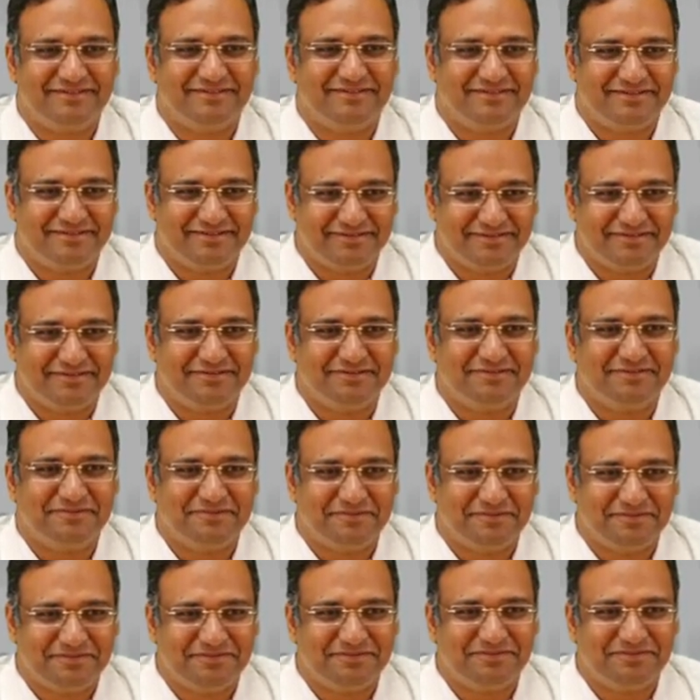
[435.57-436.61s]

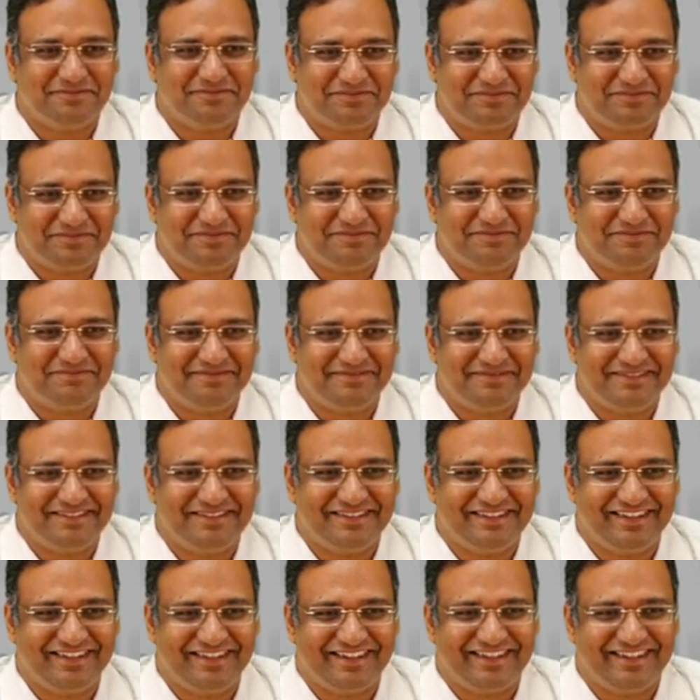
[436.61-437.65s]

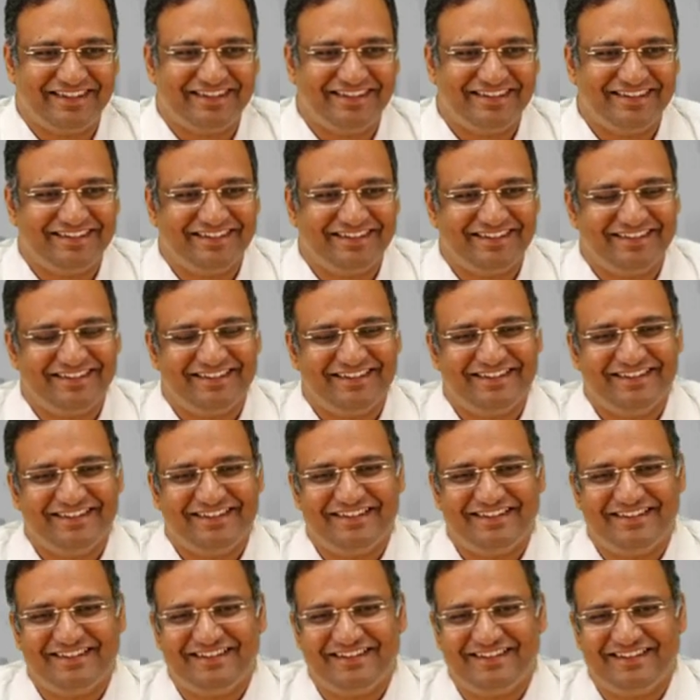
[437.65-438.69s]

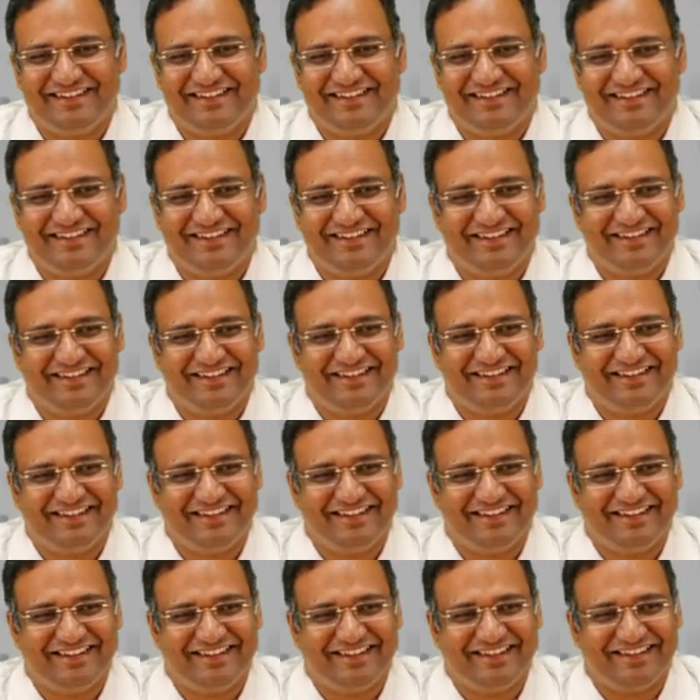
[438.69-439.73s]

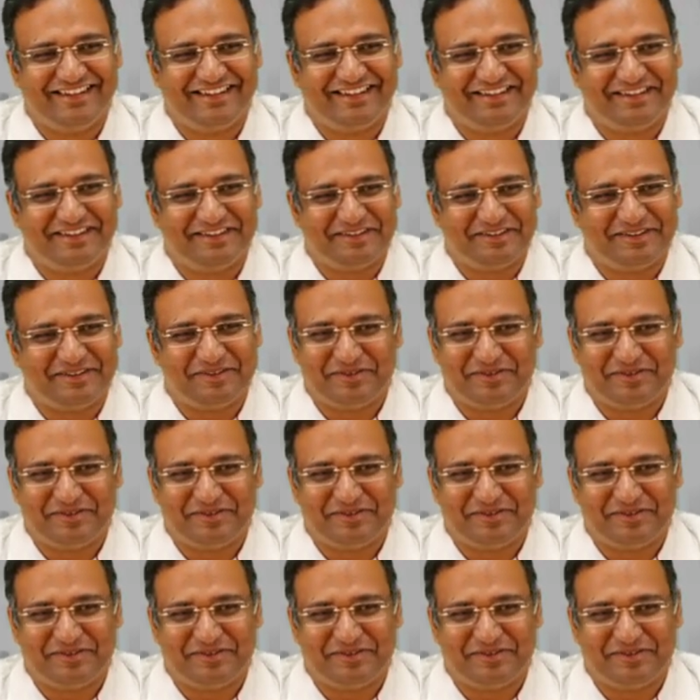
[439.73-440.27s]
(silent)